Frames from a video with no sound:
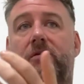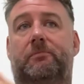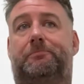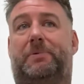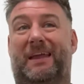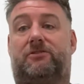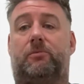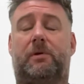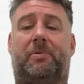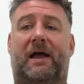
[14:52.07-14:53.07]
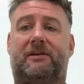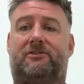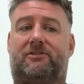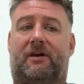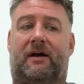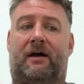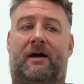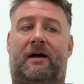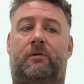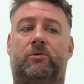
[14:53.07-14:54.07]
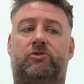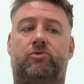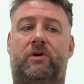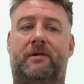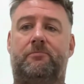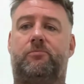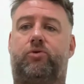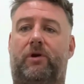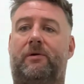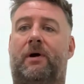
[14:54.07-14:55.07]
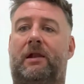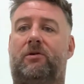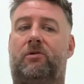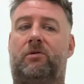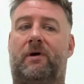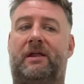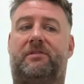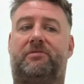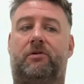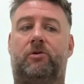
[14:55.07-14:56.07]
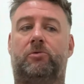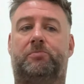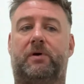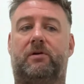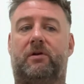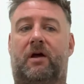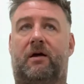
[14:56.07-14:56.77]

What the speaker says: Picked up the pace. I was running pretty well all the way through, but